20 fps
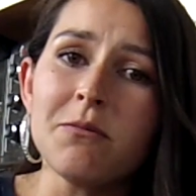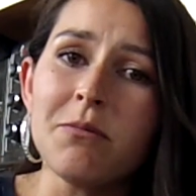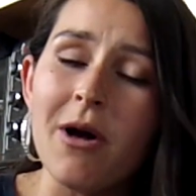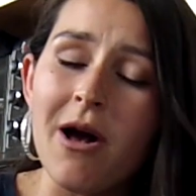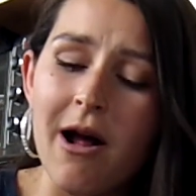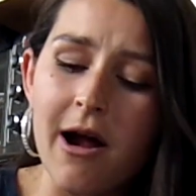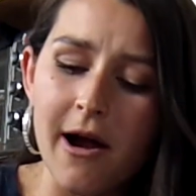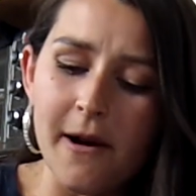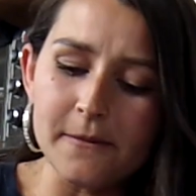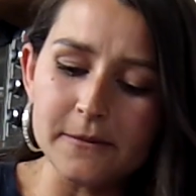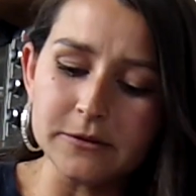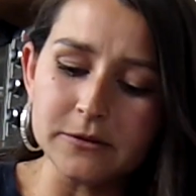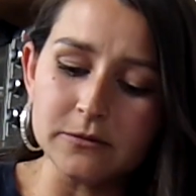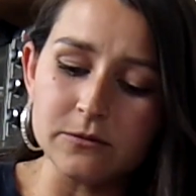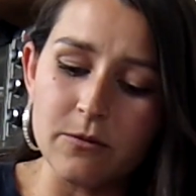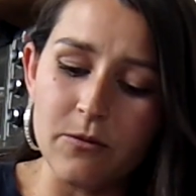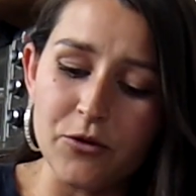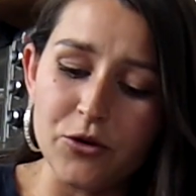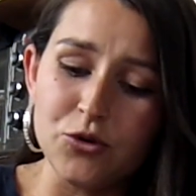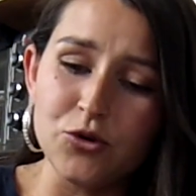Pot,
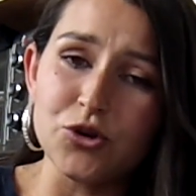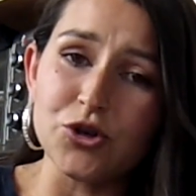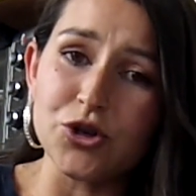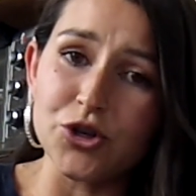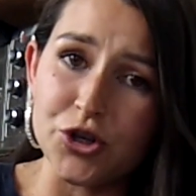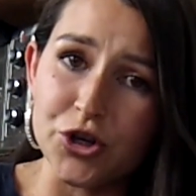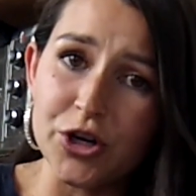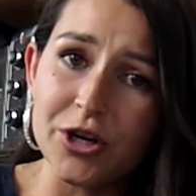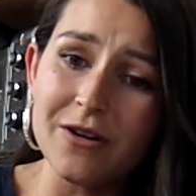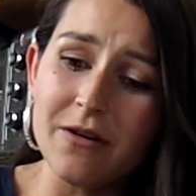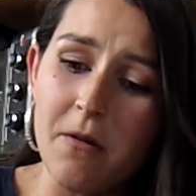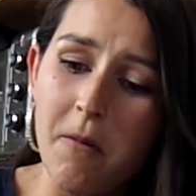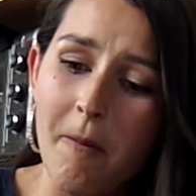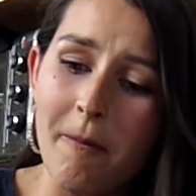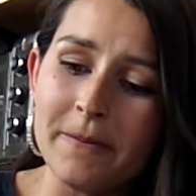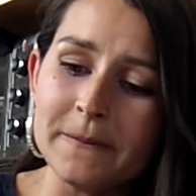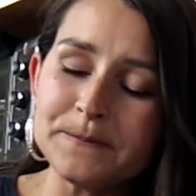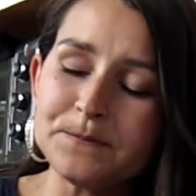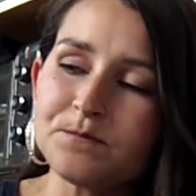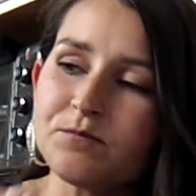you should.
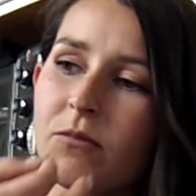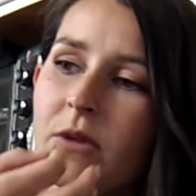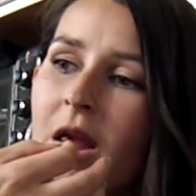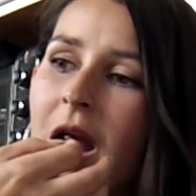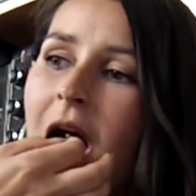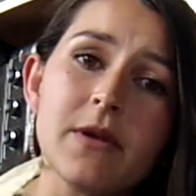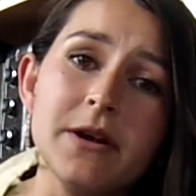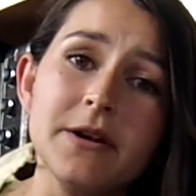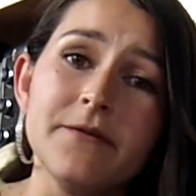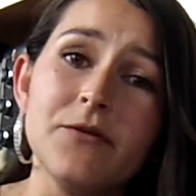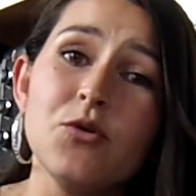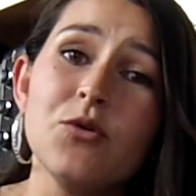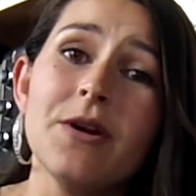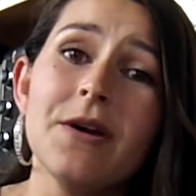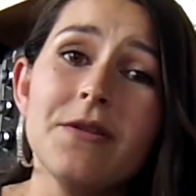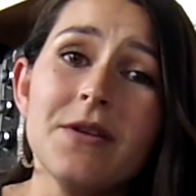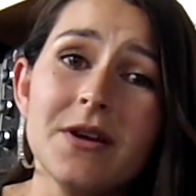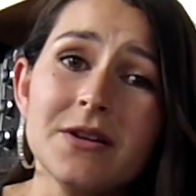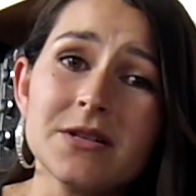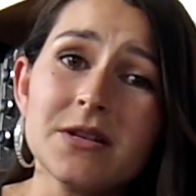And if you
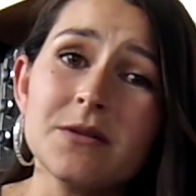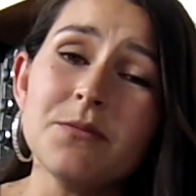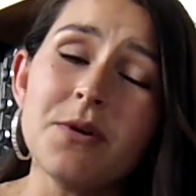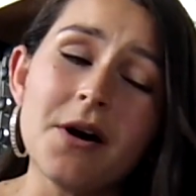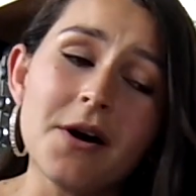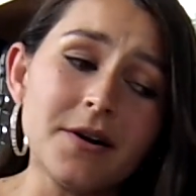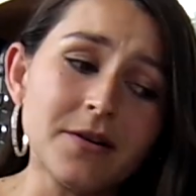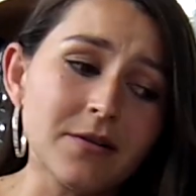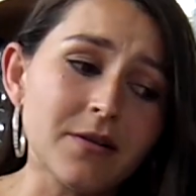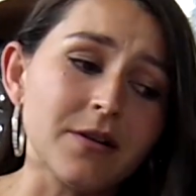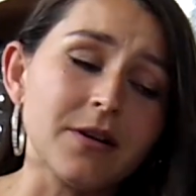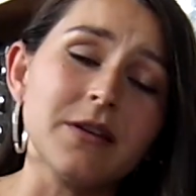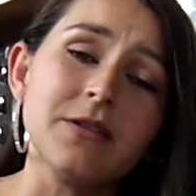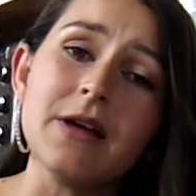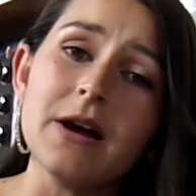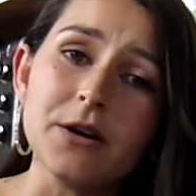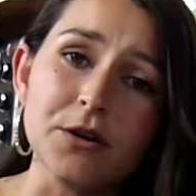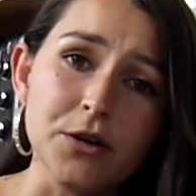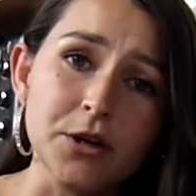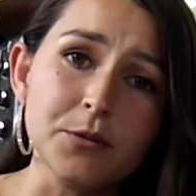get the Instant Pot, you get
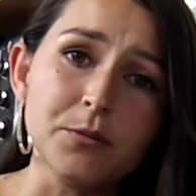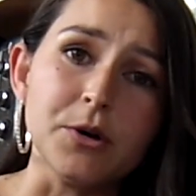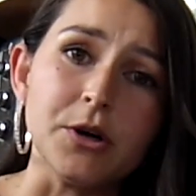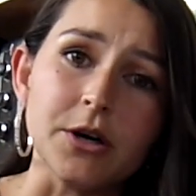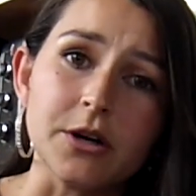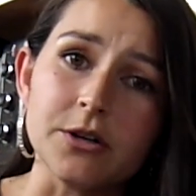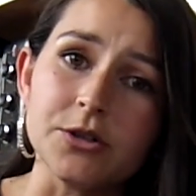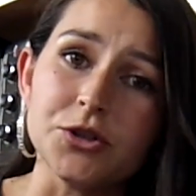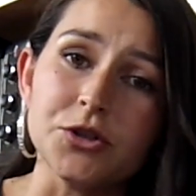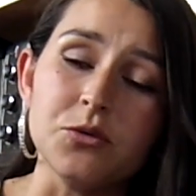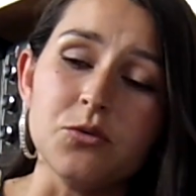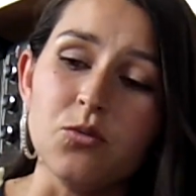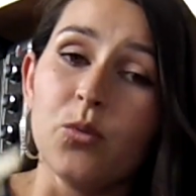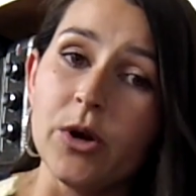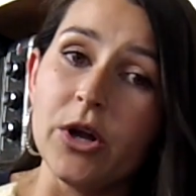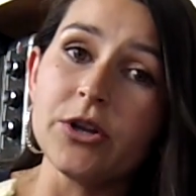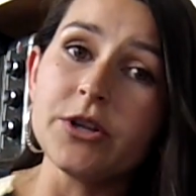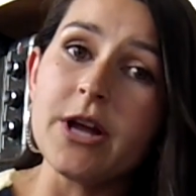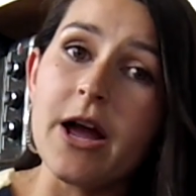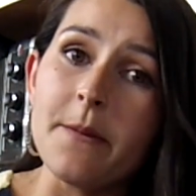that cookbook because you
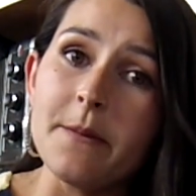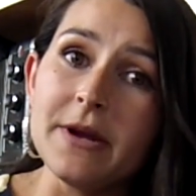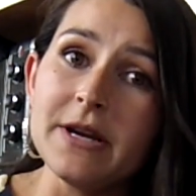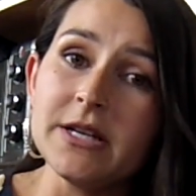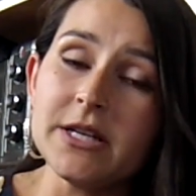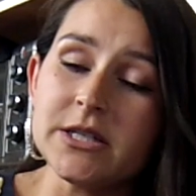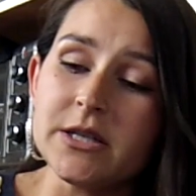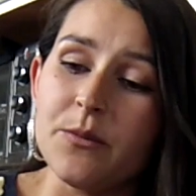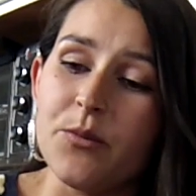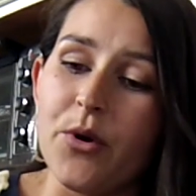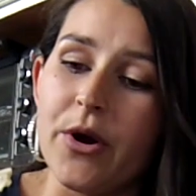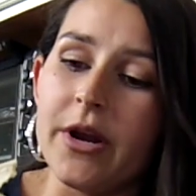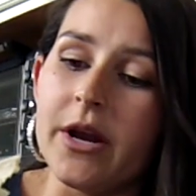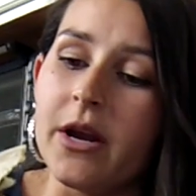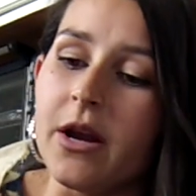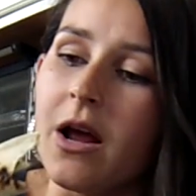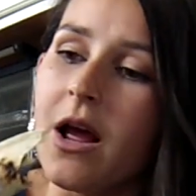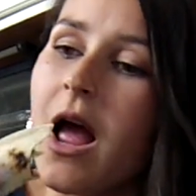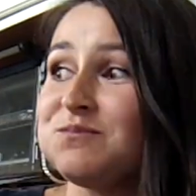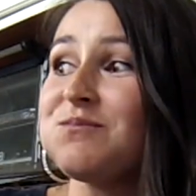will not be
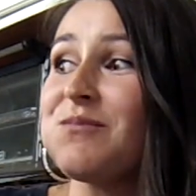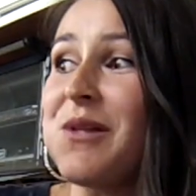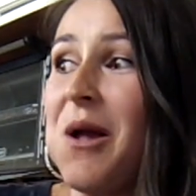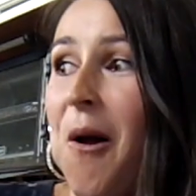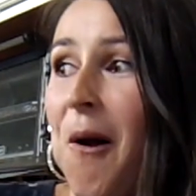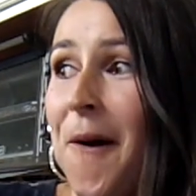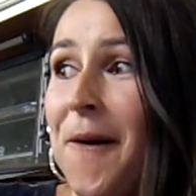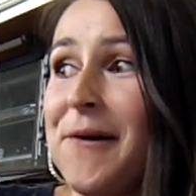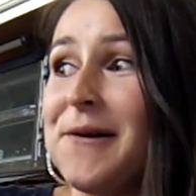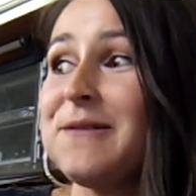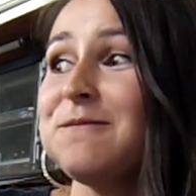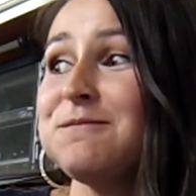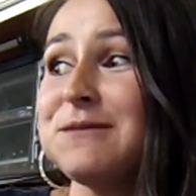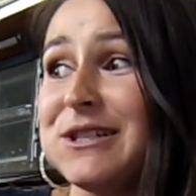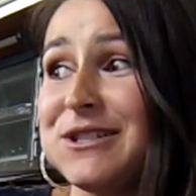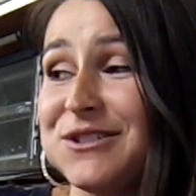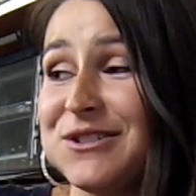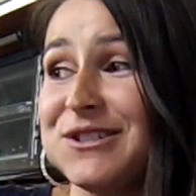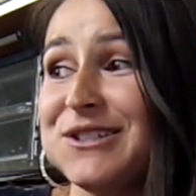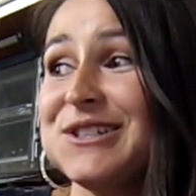disappointed.
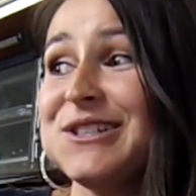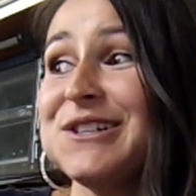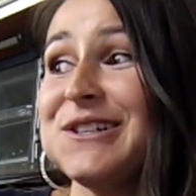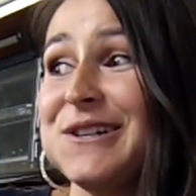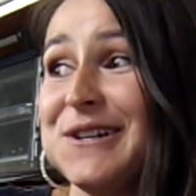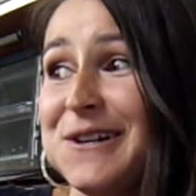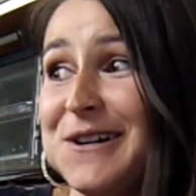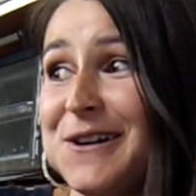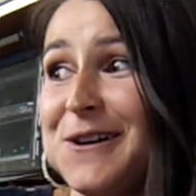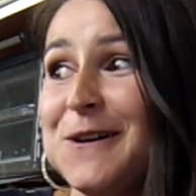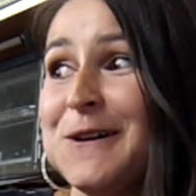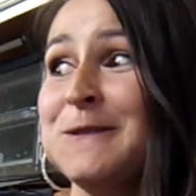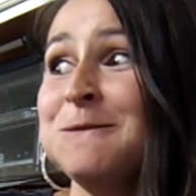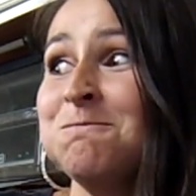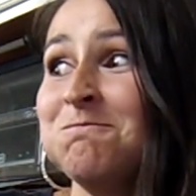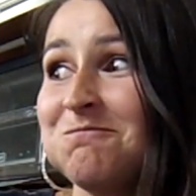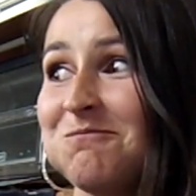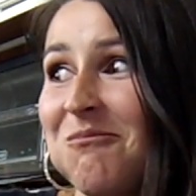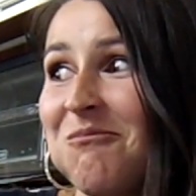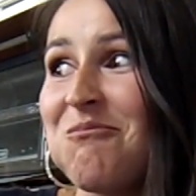That's good, huh?
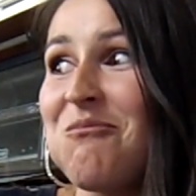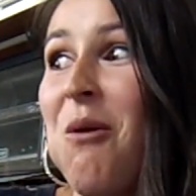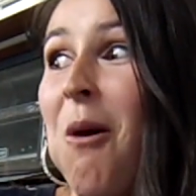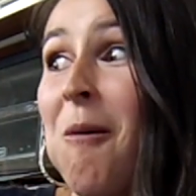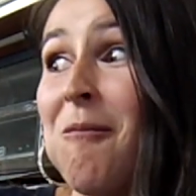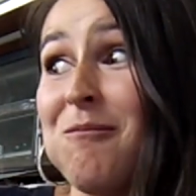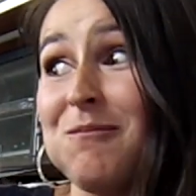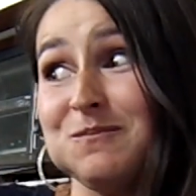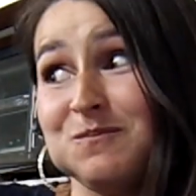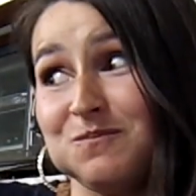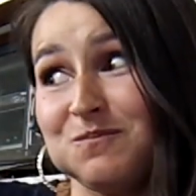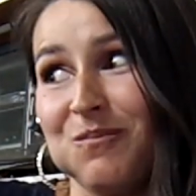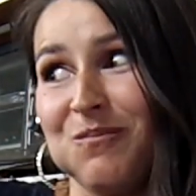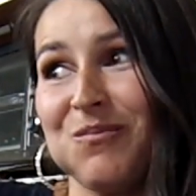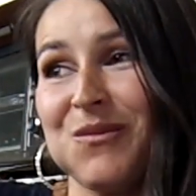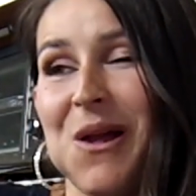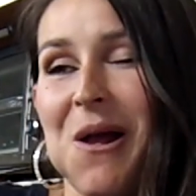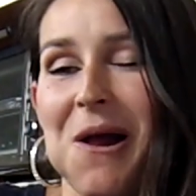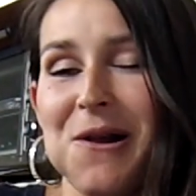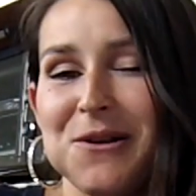
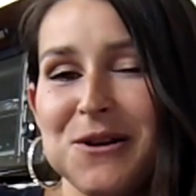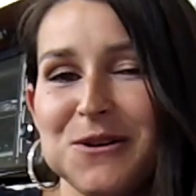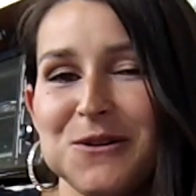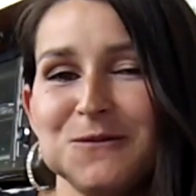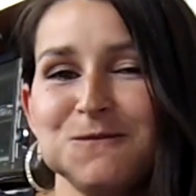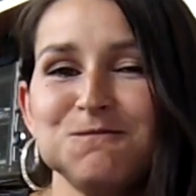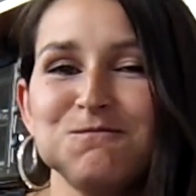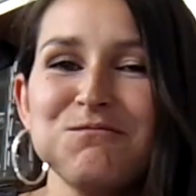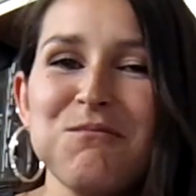I know.